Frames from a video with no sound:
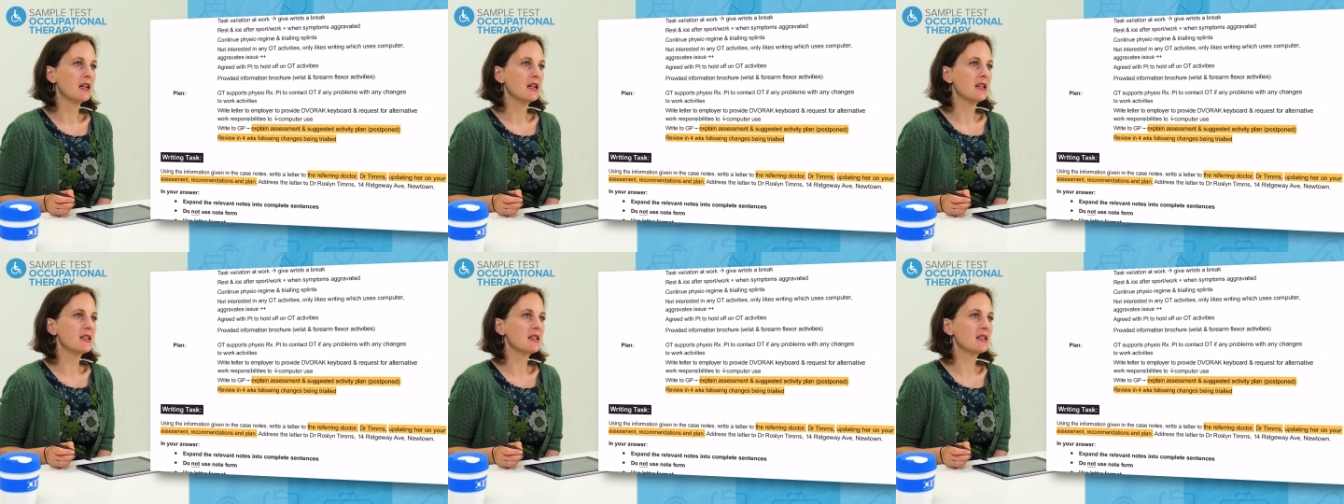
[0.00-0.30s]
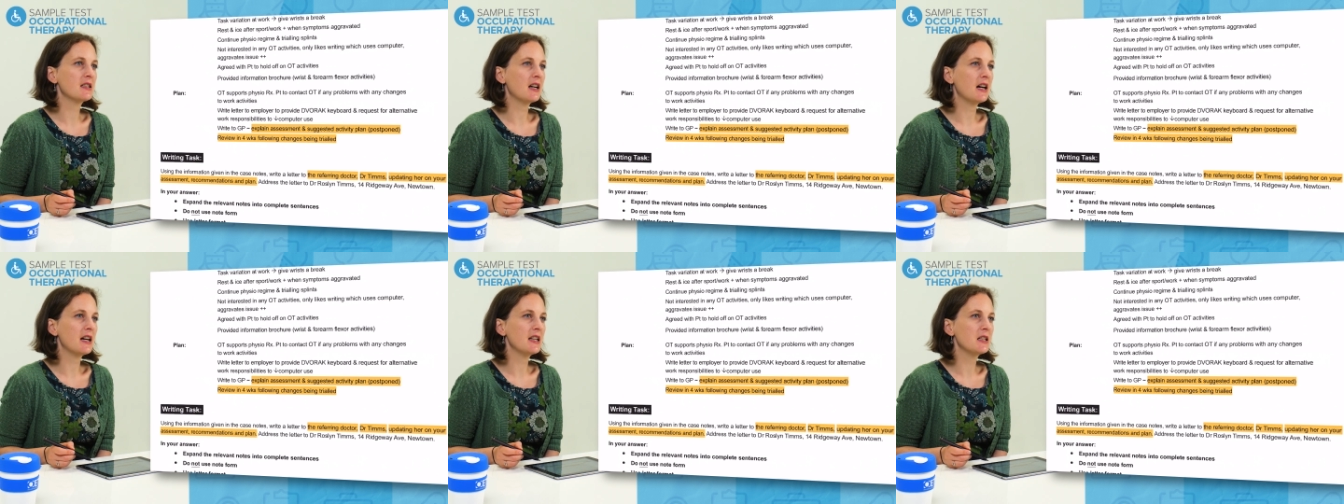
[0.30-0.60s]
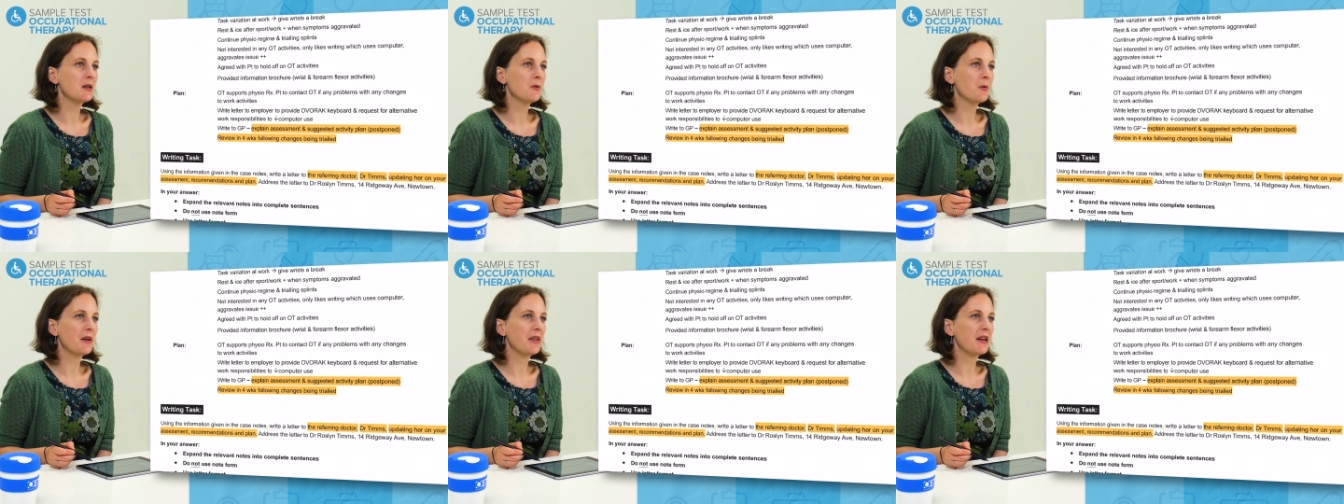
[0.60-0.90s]

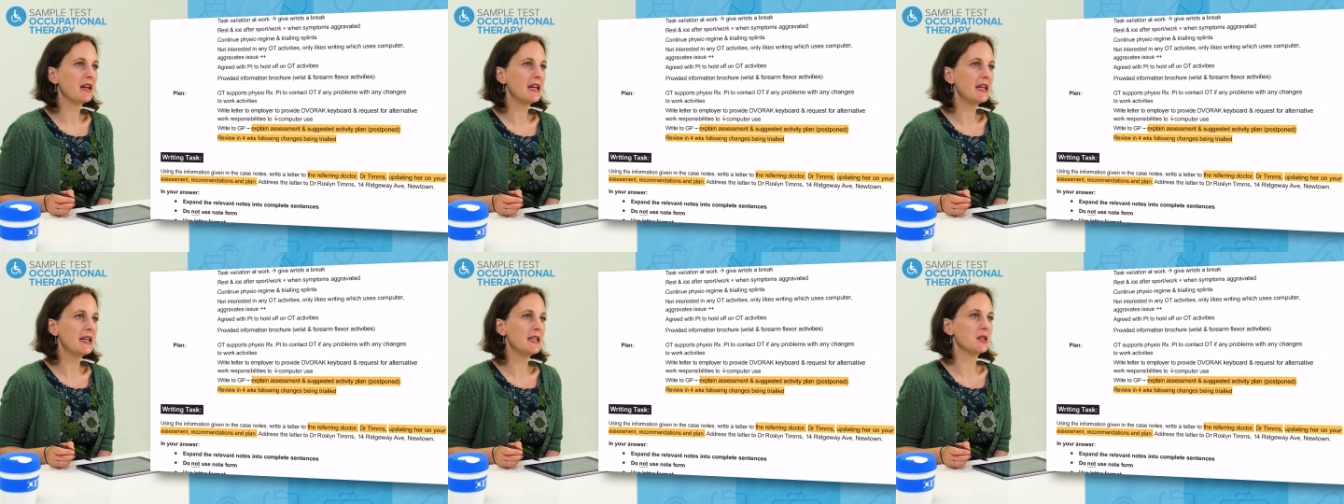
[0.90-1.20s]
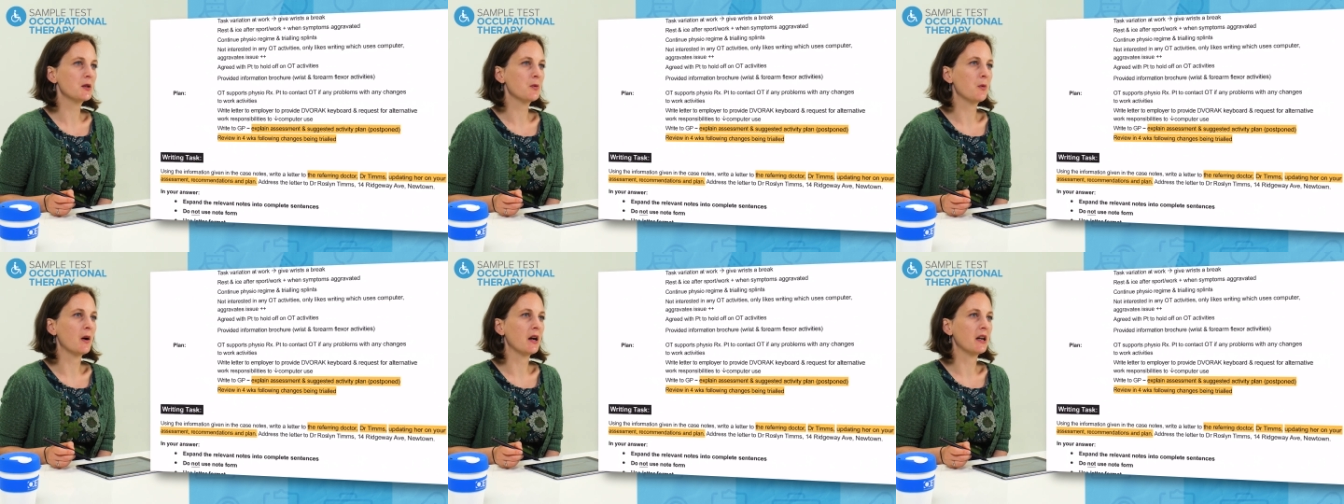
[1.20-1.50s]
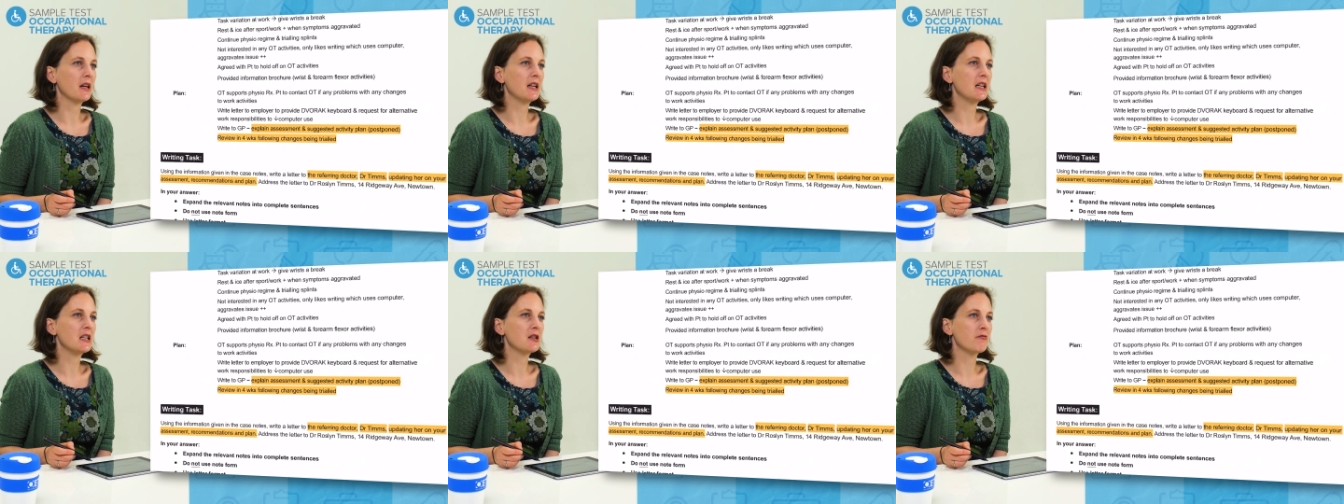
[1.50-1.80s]
deciding whether each
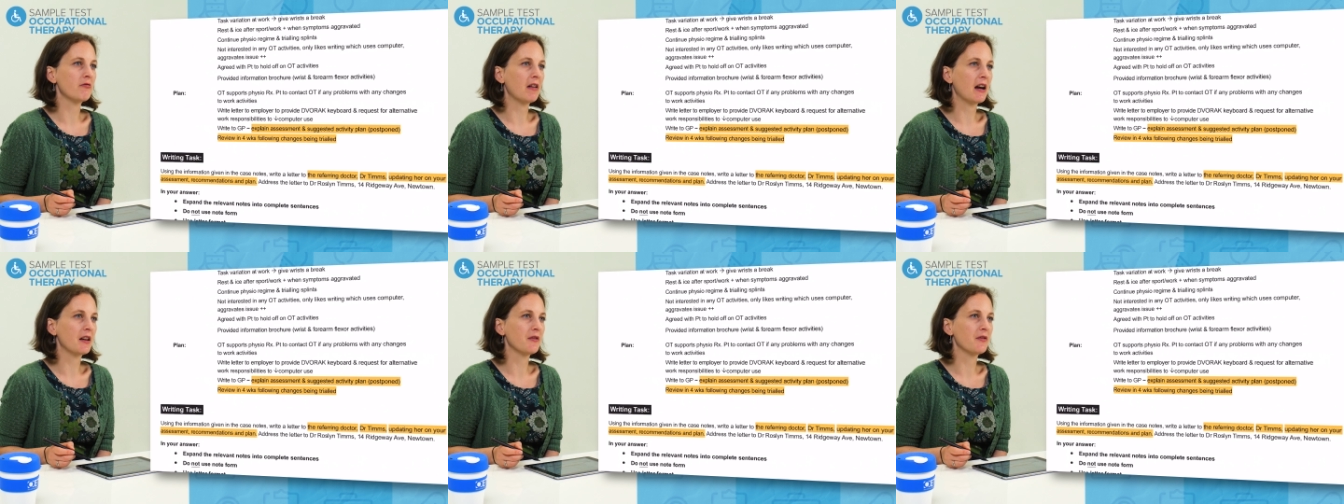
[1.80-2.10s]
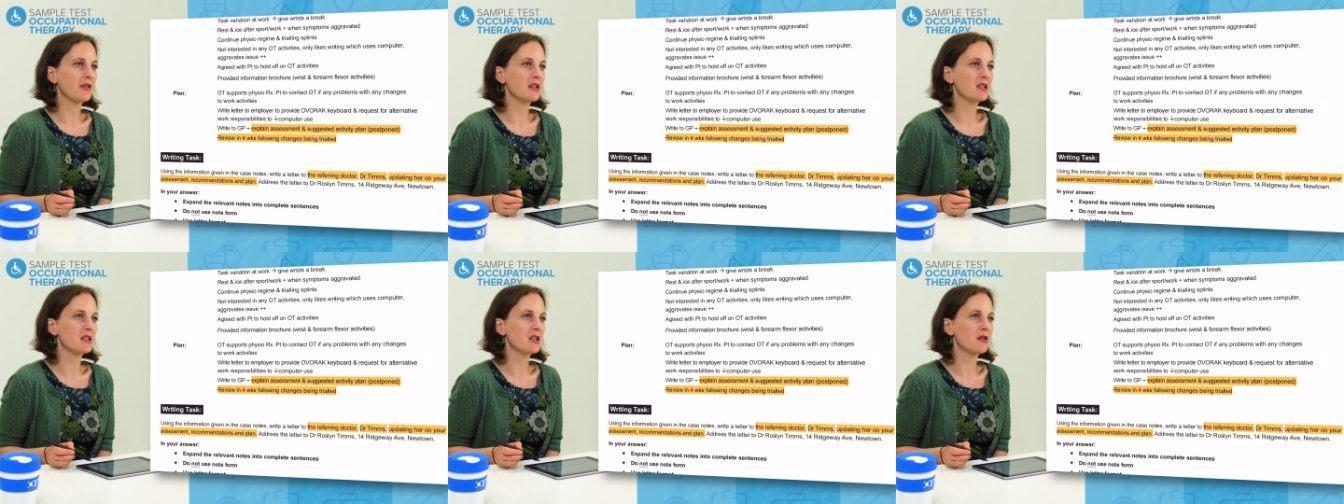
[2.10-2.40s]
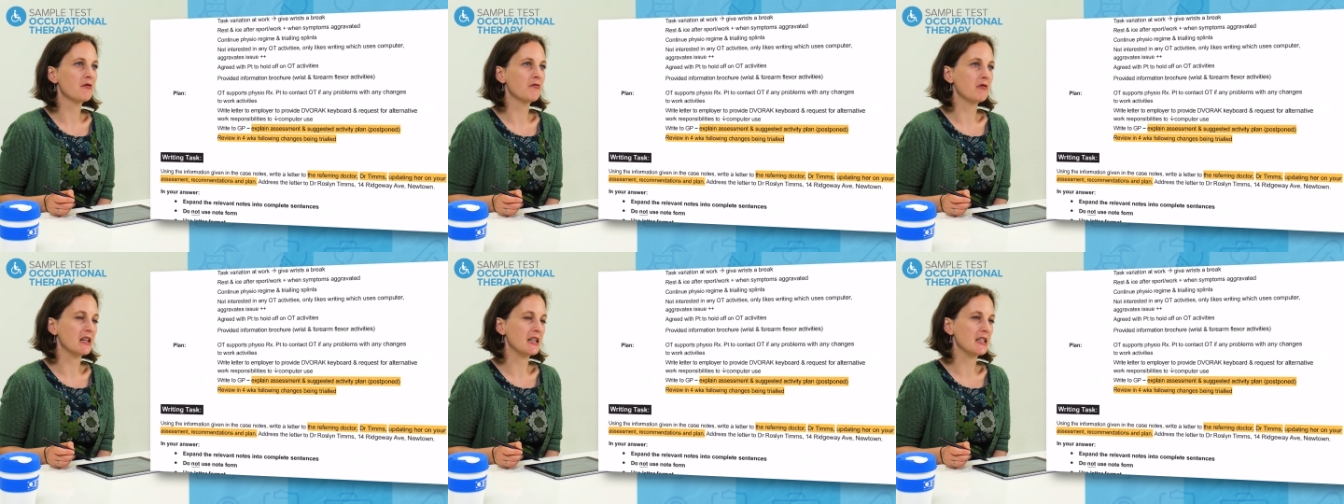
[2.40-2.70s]
one is relevant to
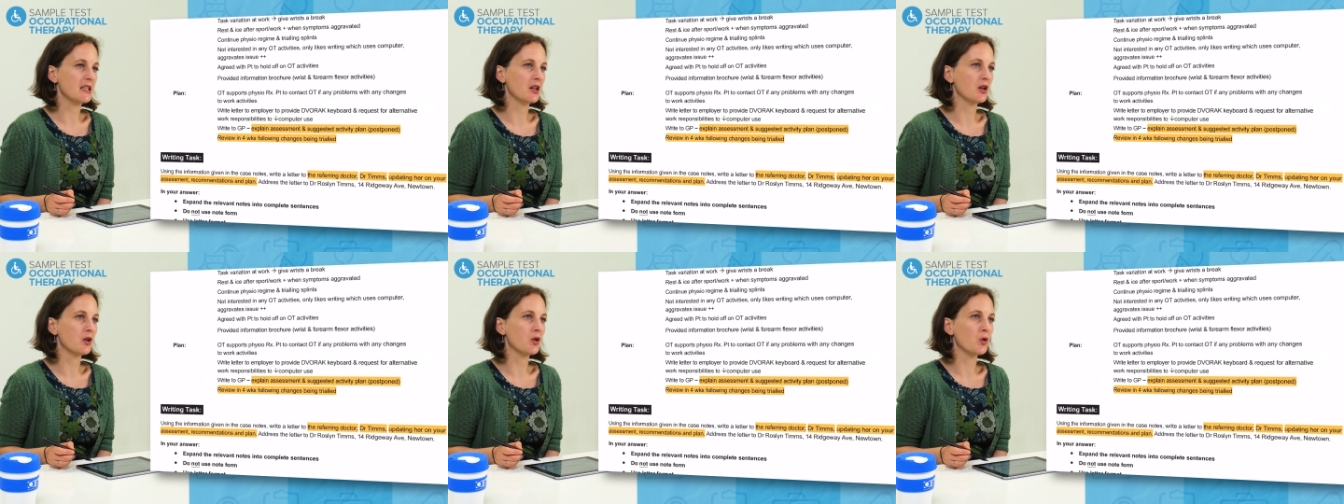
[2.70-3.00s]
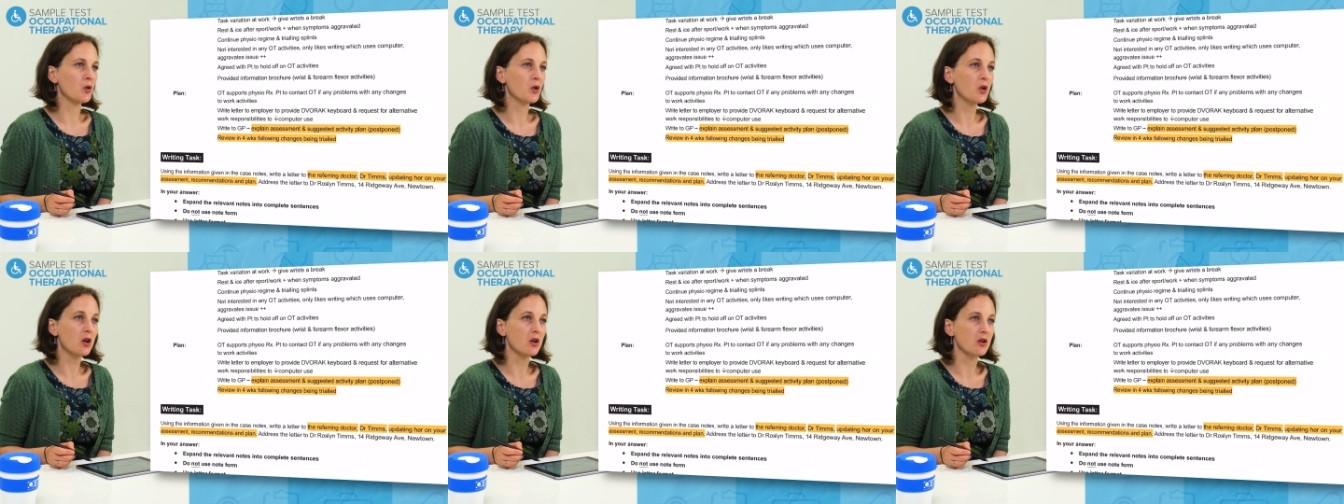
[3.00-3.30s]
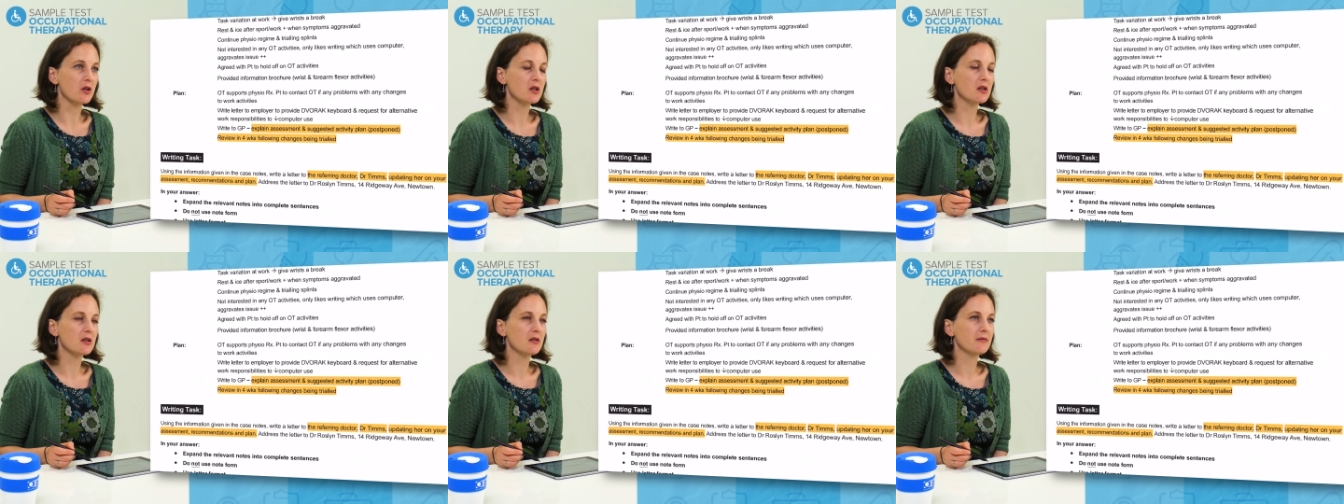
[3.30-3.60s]
the reader or
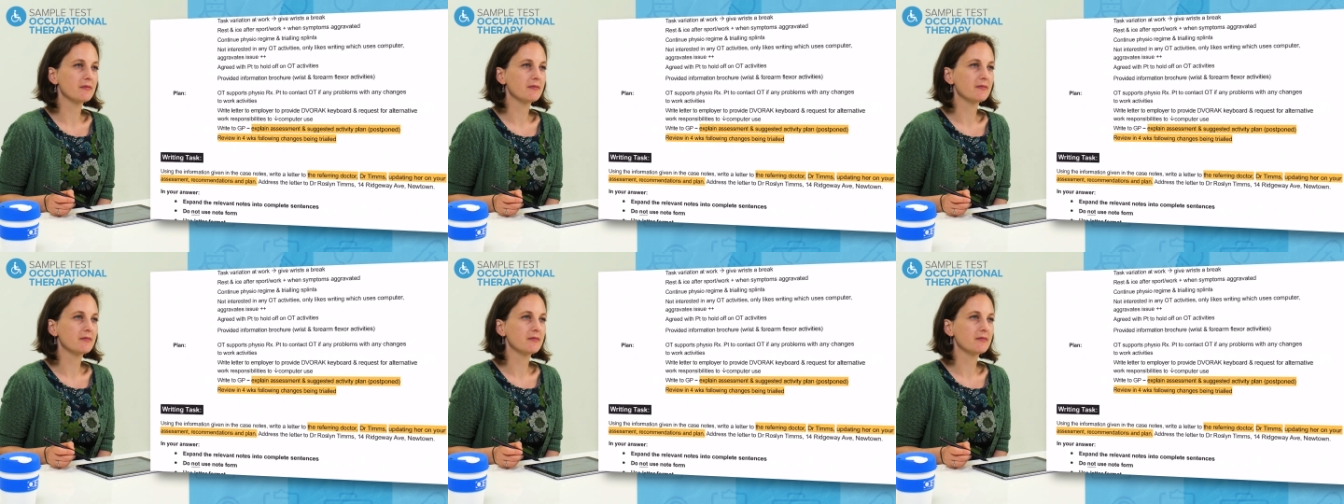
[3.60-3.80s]
not.